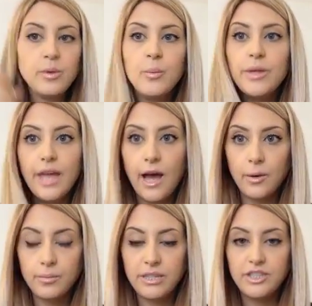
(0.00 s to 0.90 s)

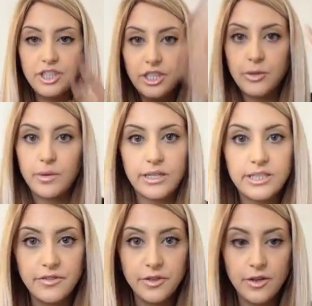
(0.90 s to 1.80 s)
without bleaching the
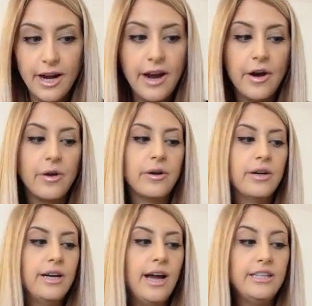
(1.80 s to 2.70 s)
rest of your hair.
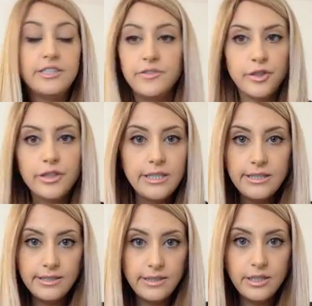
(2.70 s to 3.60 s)
And it's very
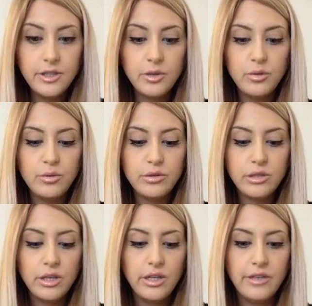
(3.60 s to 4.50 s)
easy to use
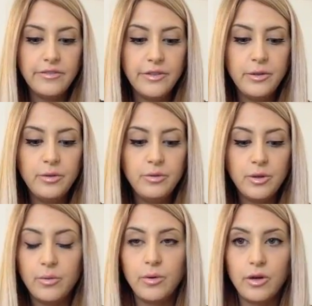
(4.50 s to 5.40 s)
if you
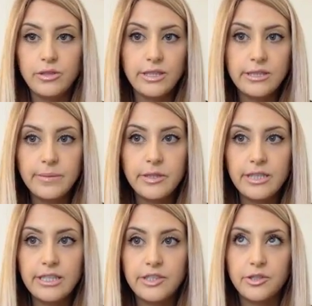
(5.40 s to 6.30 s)
aren't
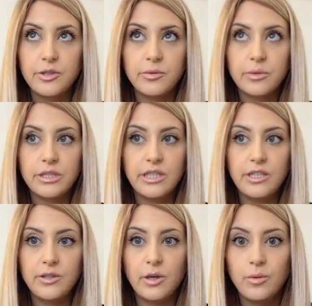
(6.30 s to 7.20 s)
experienced, or you're really
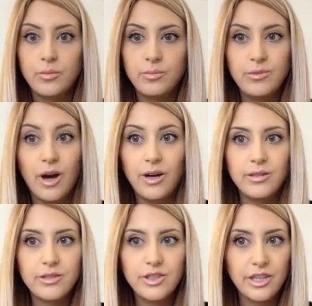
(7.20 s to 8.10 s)

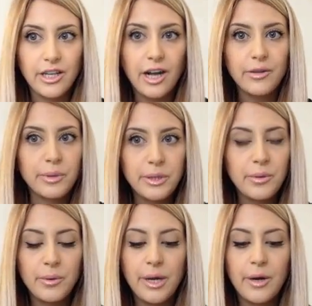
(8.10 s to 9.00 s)
not good at coloring
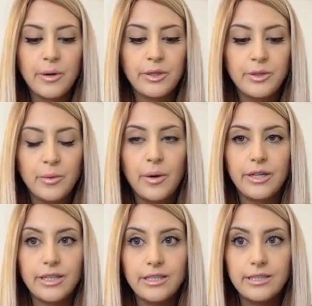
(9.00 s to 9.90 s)
your own hair and you don't want
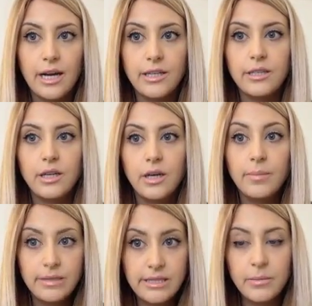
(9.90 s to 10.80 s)
to get it done
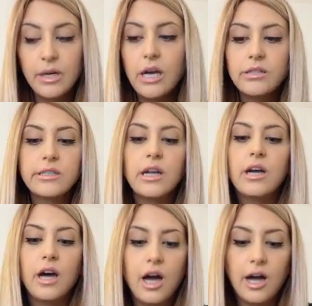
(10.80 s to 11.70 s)
by someone else.
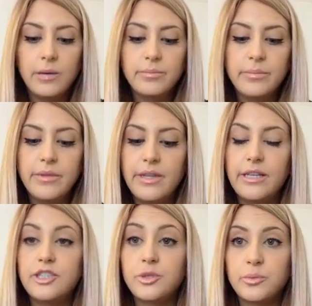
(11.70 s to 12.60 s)

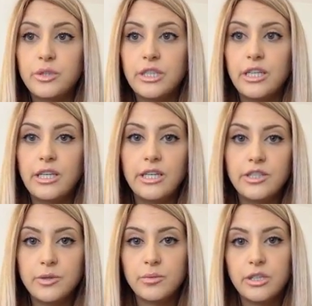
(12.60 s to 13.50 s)
Then it's a
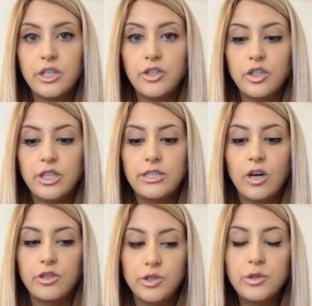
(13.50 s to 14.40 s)
really good
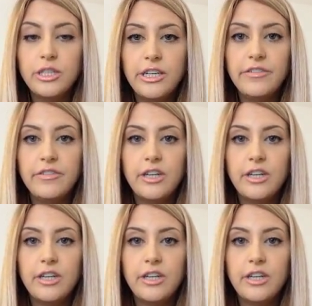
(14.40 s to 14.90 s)
alternative.